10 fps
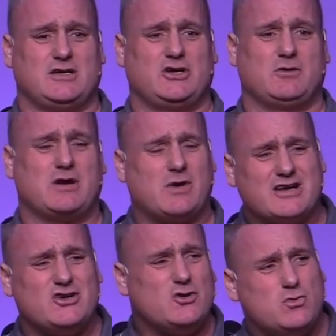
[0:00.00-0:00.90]
You know, now
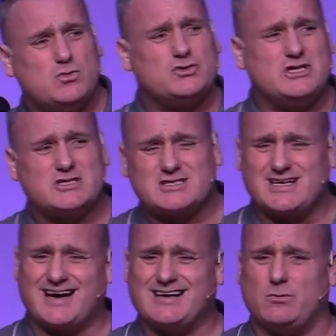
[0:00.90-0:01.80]
I knew who Jesus
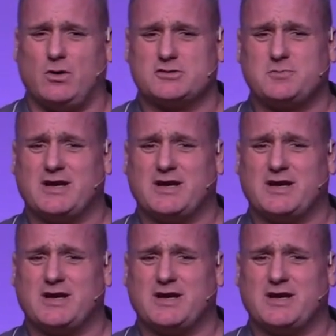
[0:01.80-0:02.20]
kind of was,